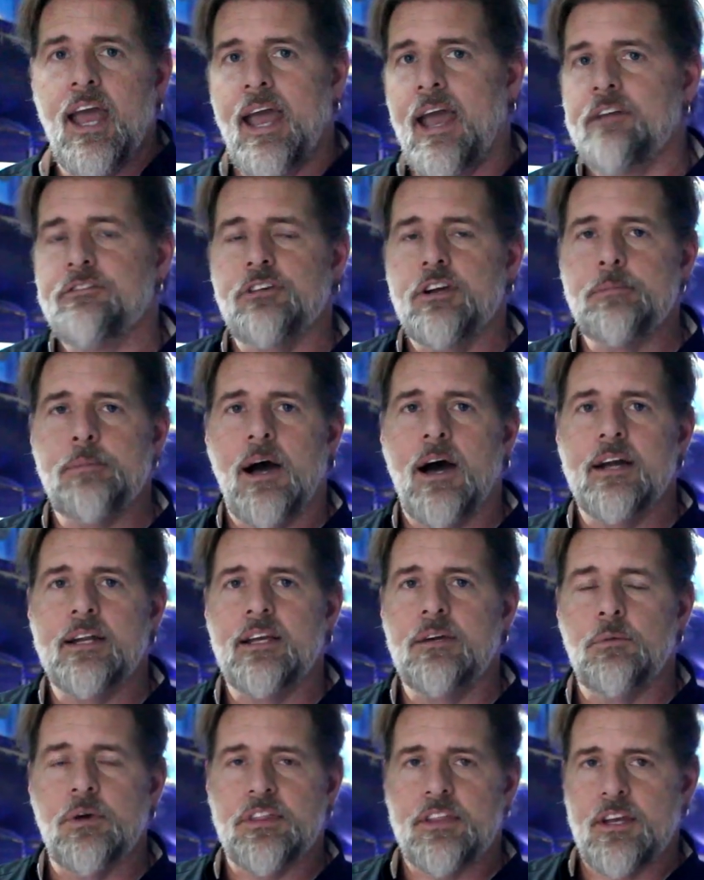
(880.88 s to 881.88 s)

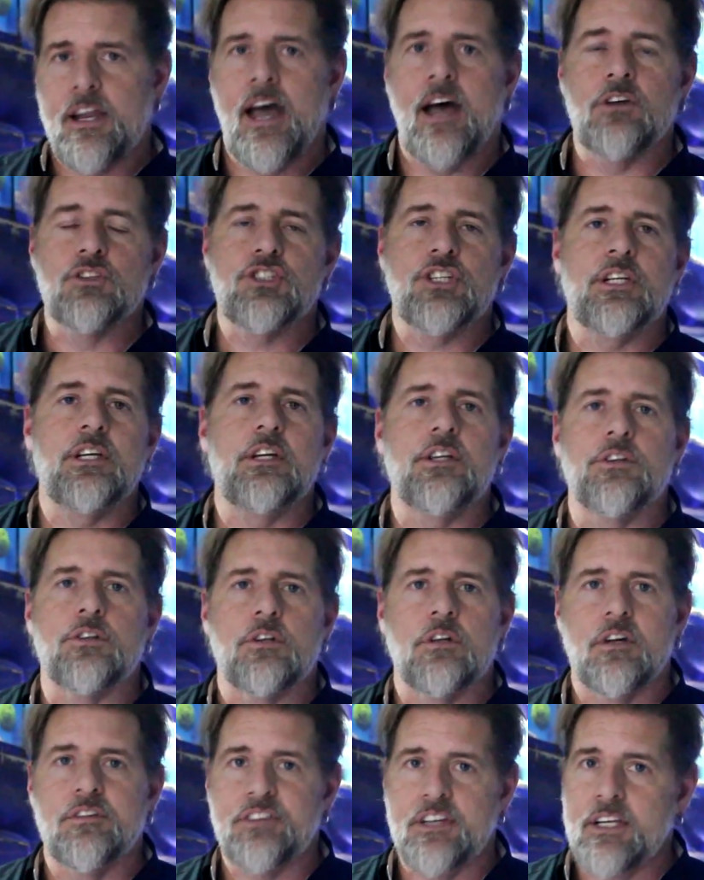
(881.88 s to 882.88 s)
Everybody with an algae
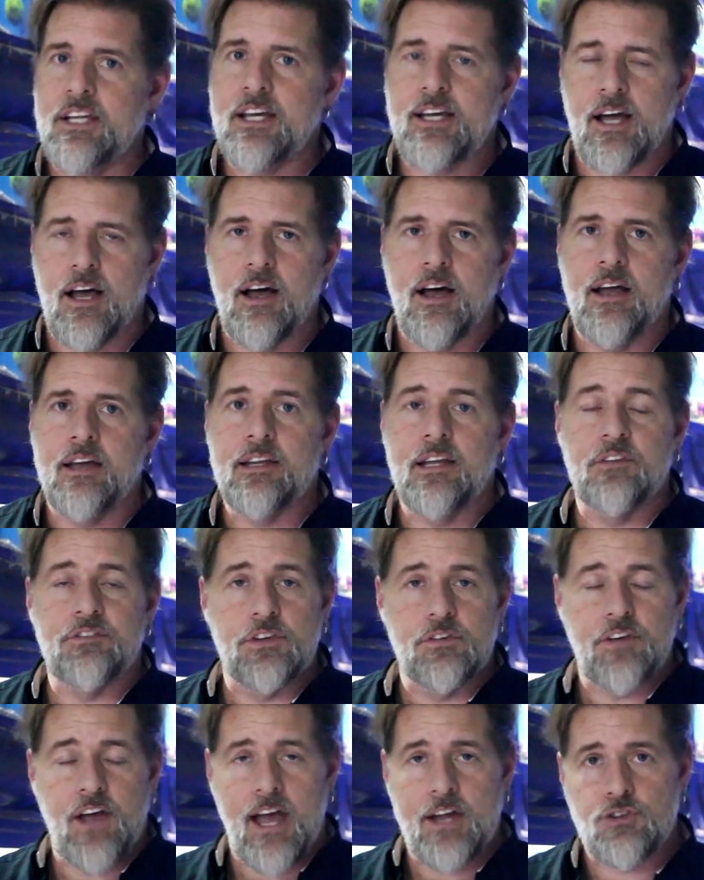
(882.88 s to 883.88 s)
eater of any kind, if
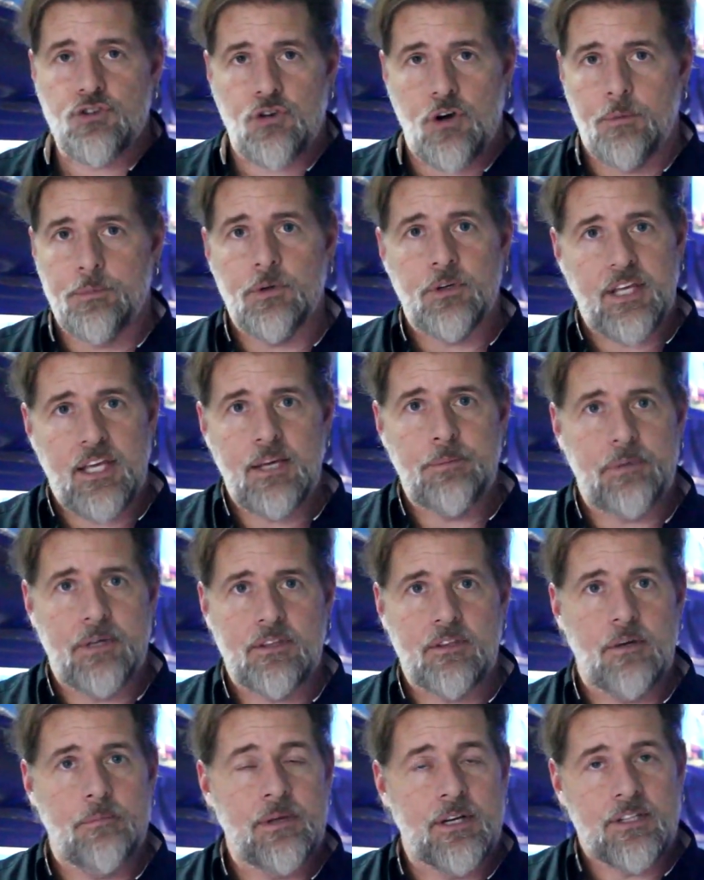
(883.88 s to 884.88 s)
you've had trouble
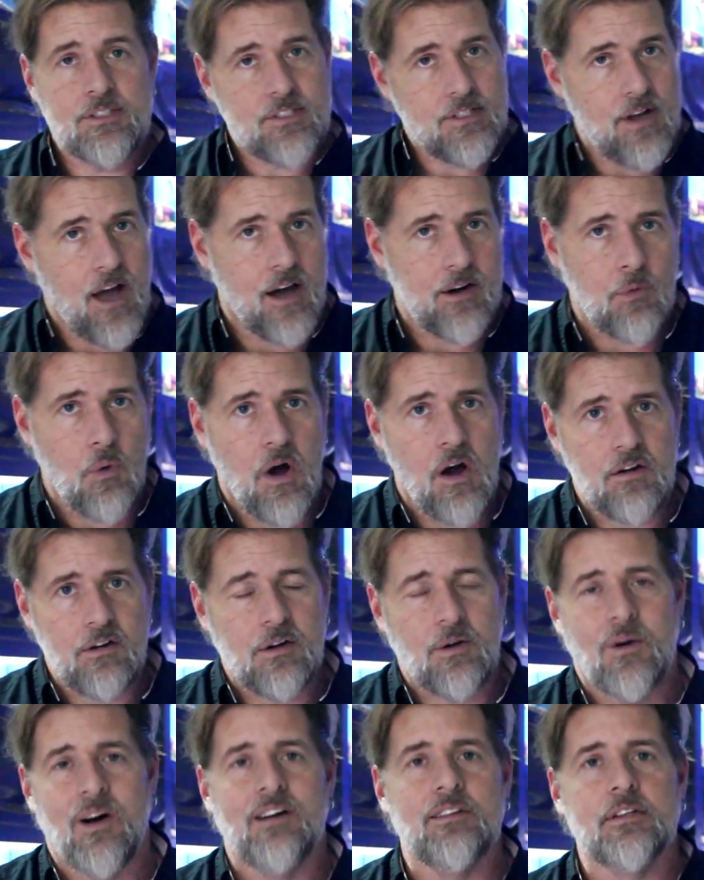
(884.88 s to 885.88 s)
keeping them and it's not a
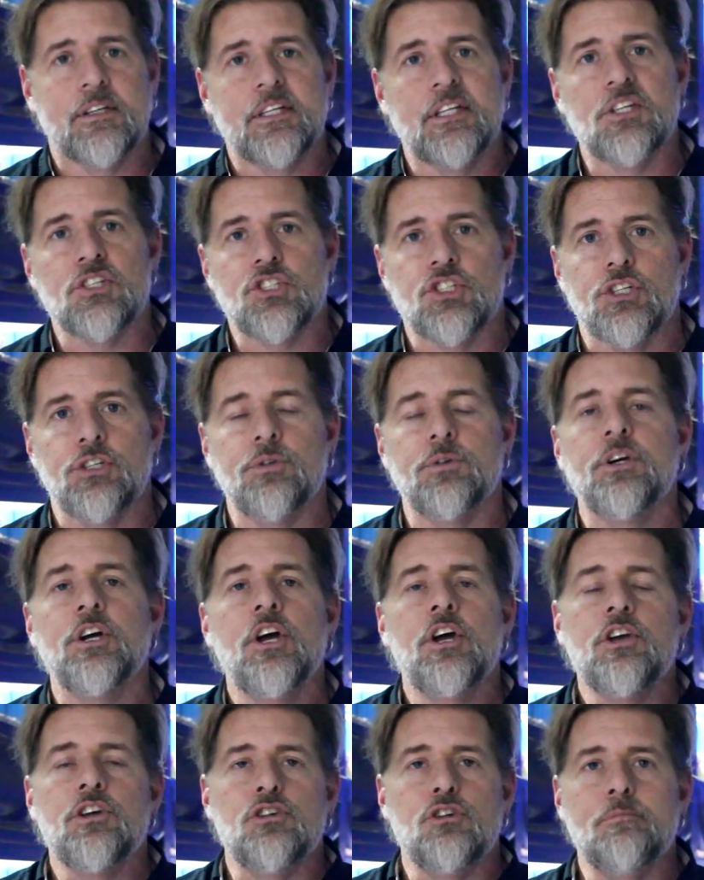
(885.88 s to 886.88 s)
water quality issue,
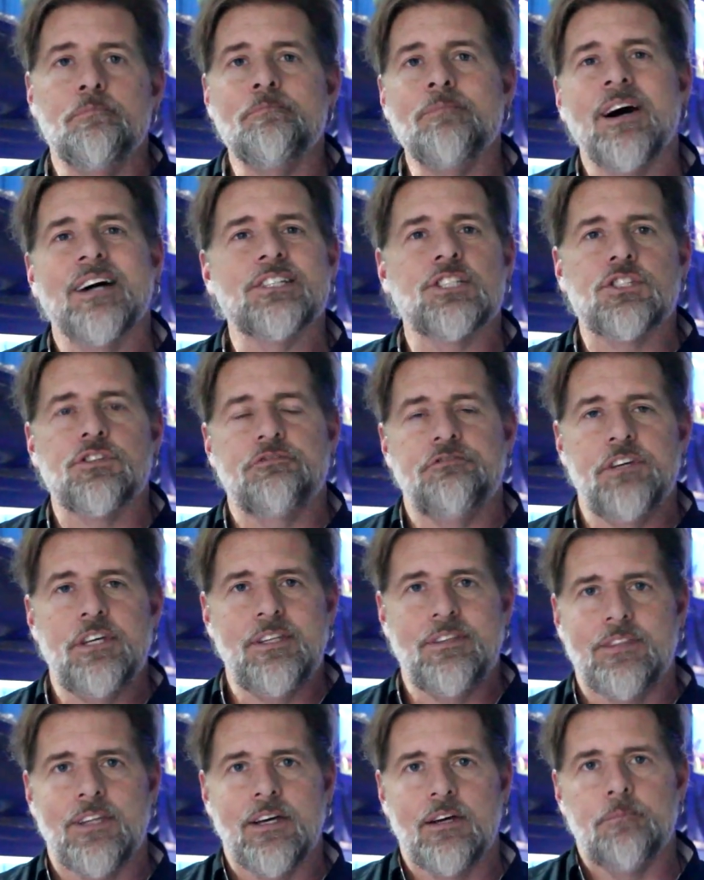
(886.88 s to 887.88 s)
you must
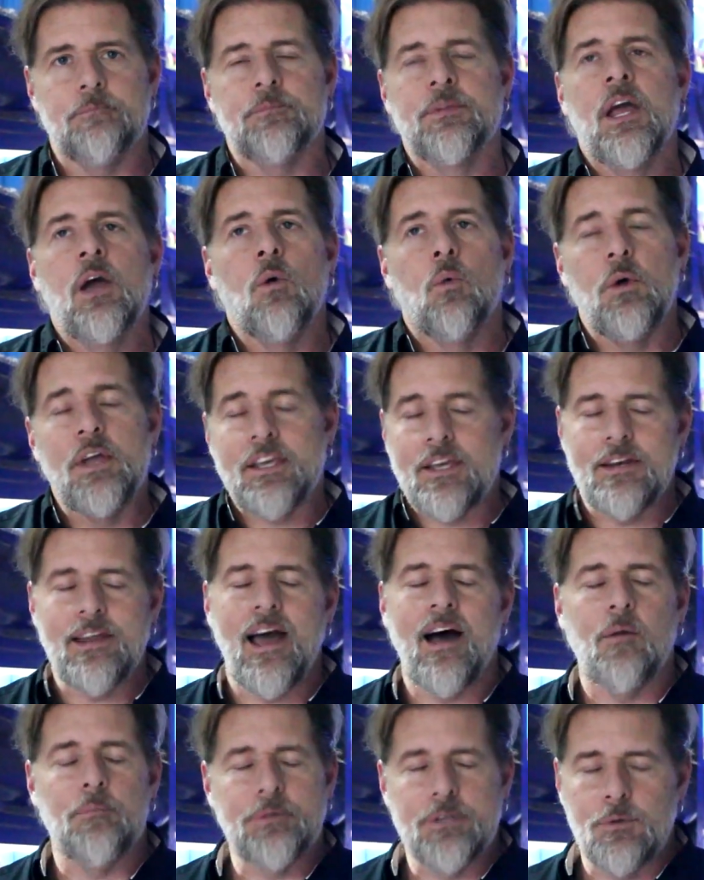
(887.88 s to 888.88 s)
feed them we can
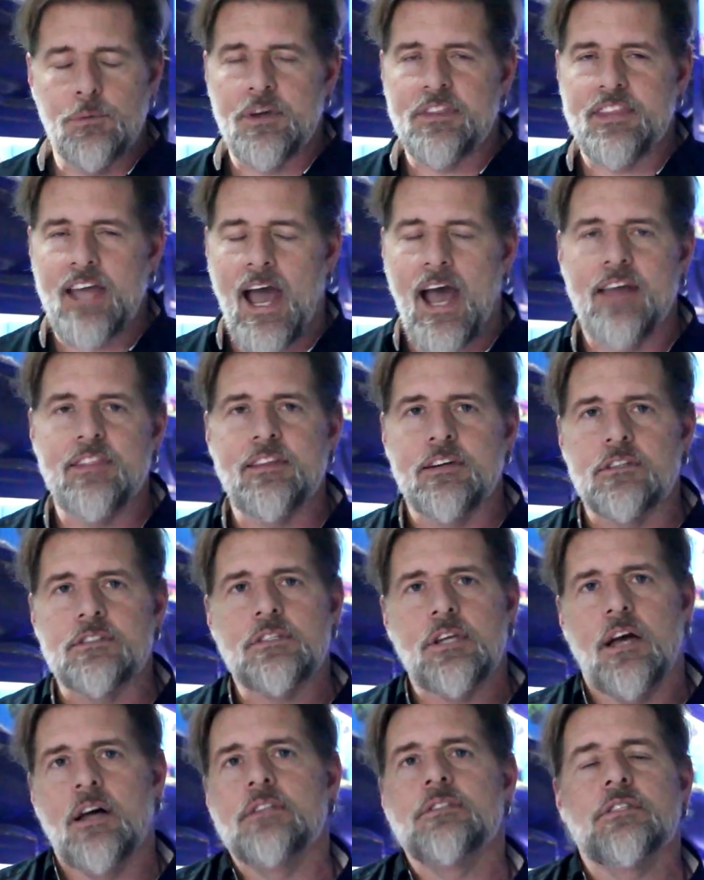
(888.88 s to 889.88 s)
help you with that. There
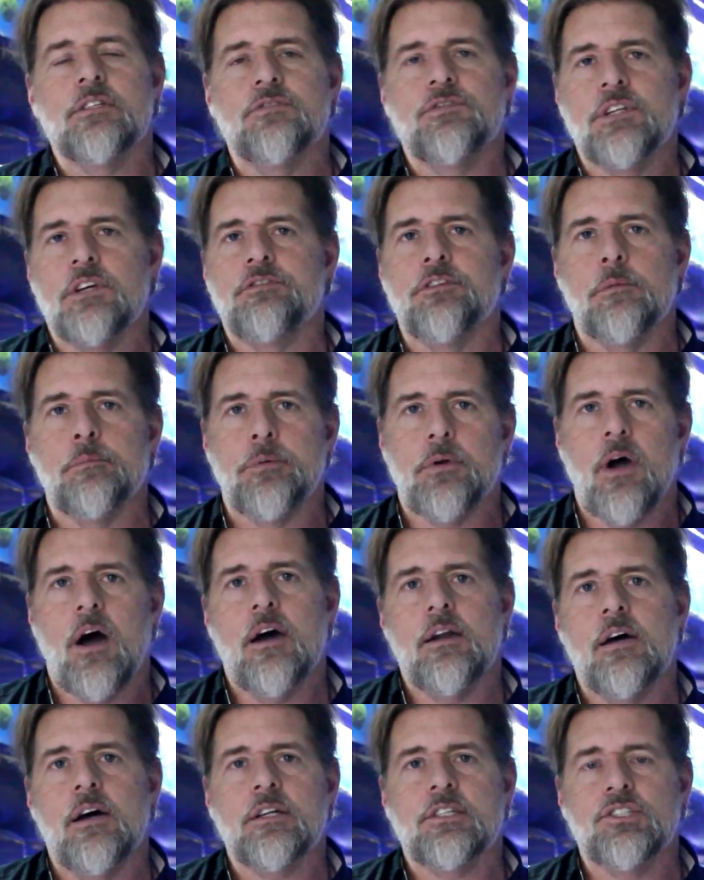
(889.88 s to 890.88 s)
are tons of different
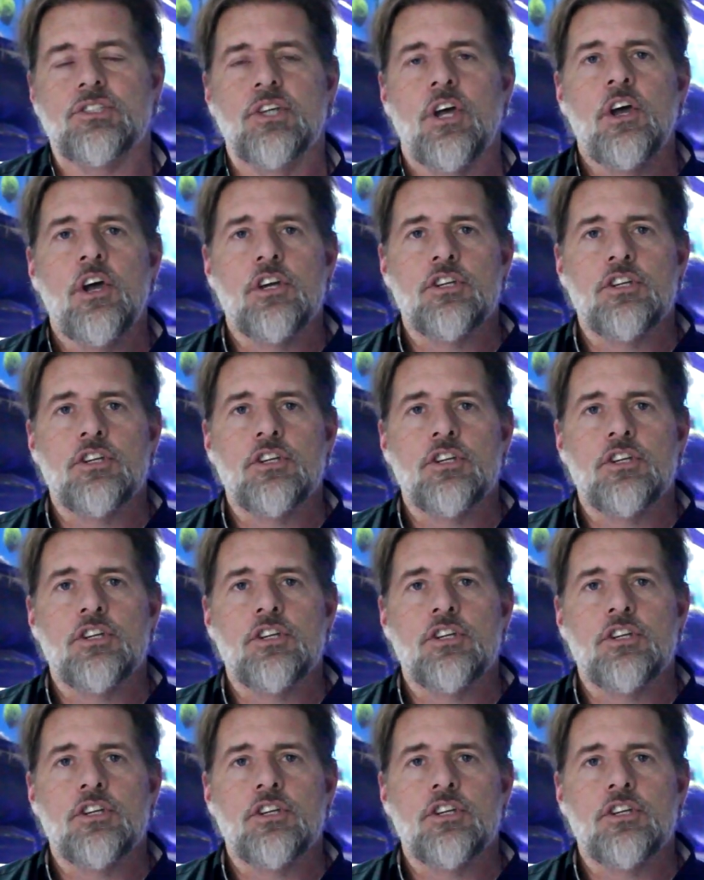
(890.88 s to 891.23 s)
products